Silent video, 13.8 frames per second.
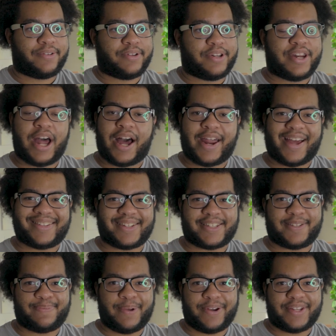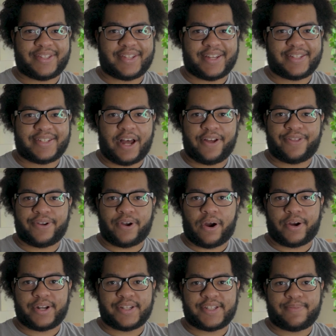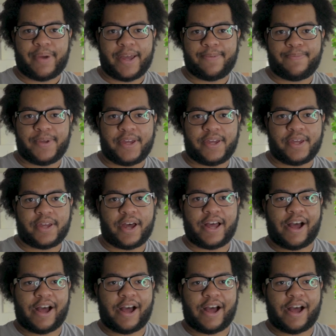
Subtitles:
not as experienced as other artists might be